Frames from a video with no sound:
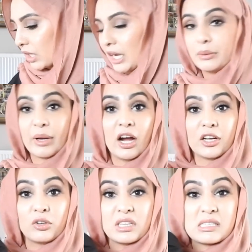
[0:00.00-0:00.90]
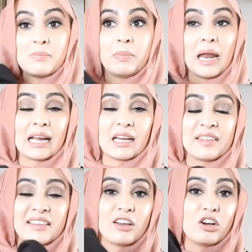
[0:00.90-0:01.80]
Anyway, I got this in black. I
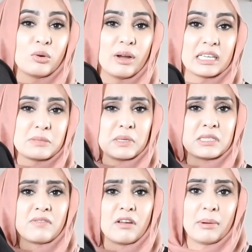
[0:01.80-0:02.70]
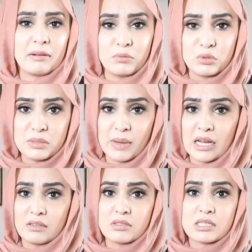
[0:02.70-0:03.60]
think they are quite expensive. They're about
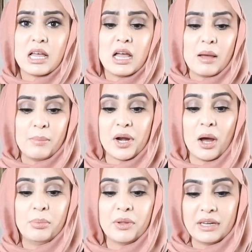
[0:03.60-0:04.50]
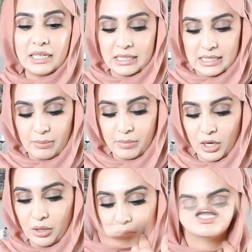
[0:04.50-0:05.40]
£40, but I'll put the link down below.